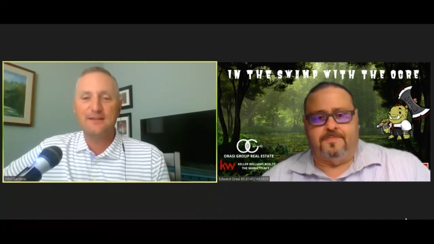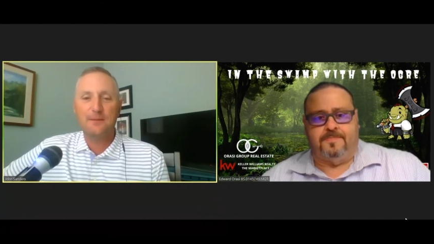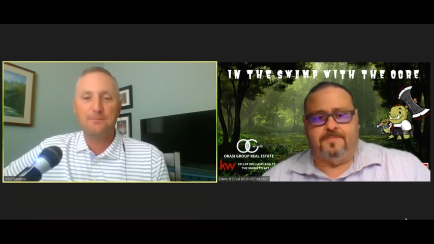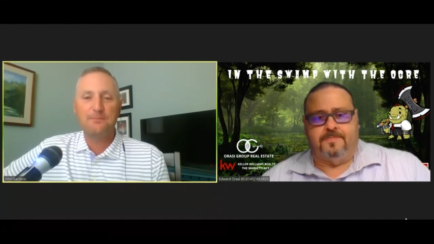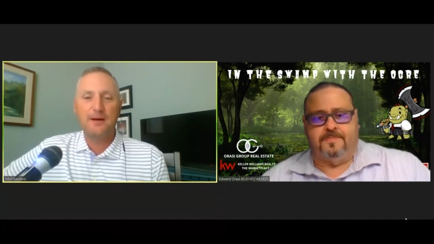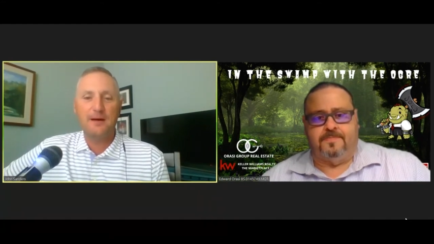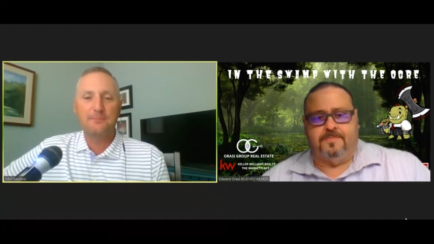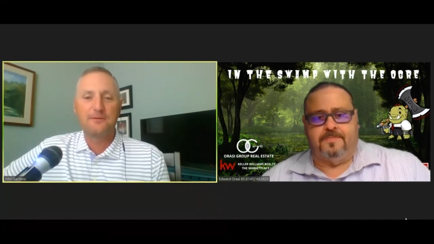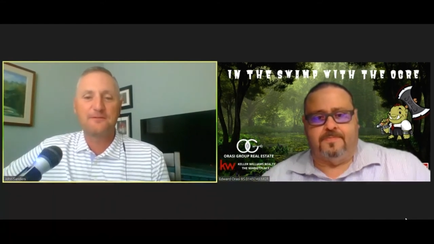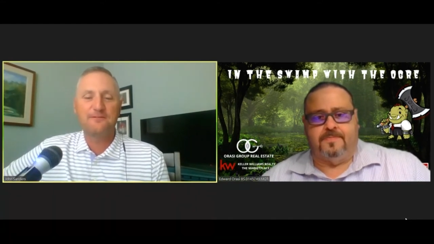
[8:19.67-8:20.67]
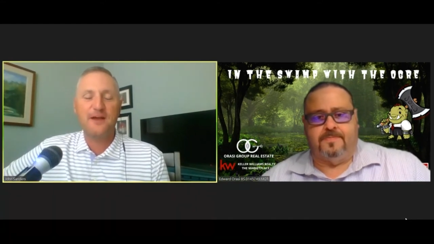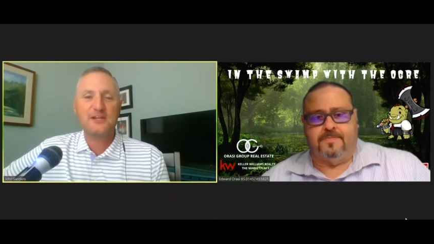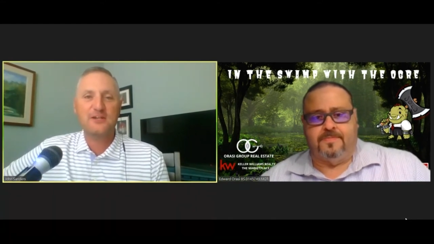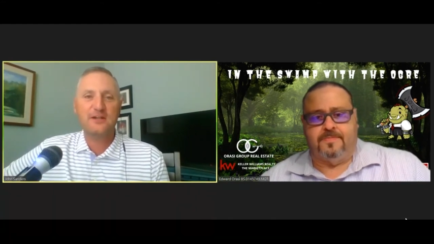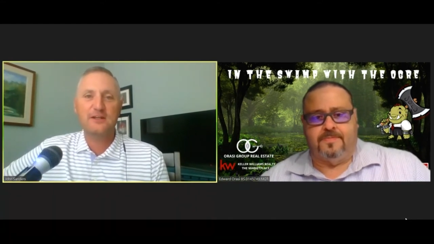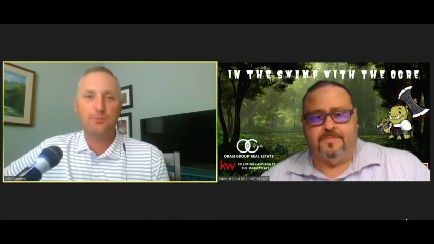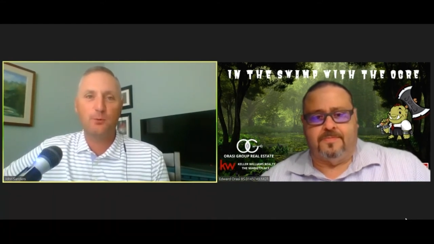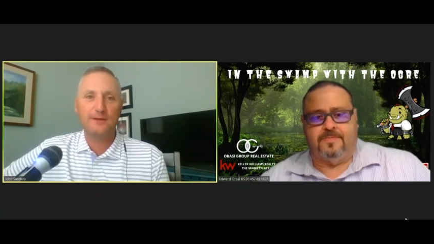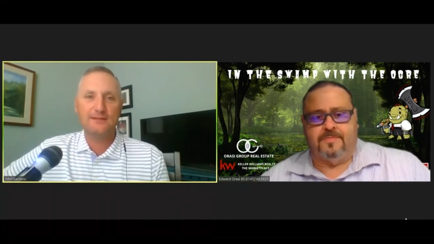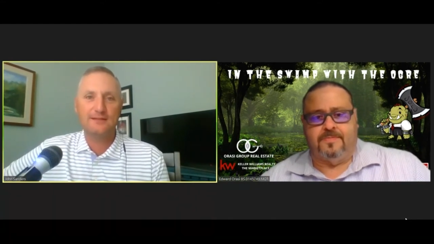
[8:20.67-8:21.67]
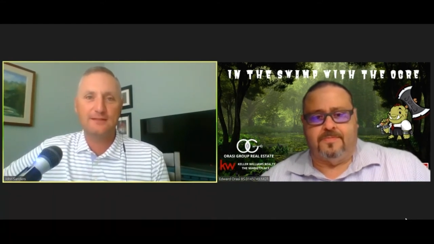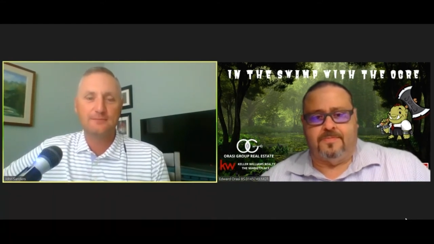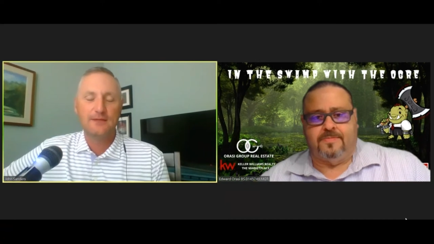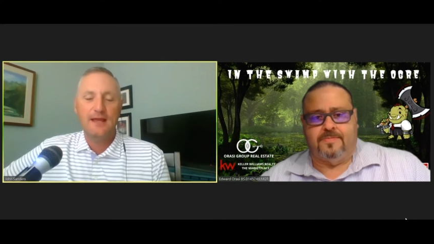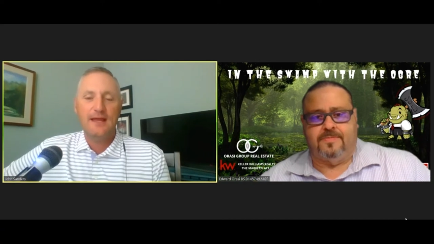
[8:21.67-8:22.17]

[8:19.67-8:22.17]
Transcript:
Speaker 1: uh, uh, perfection is poison.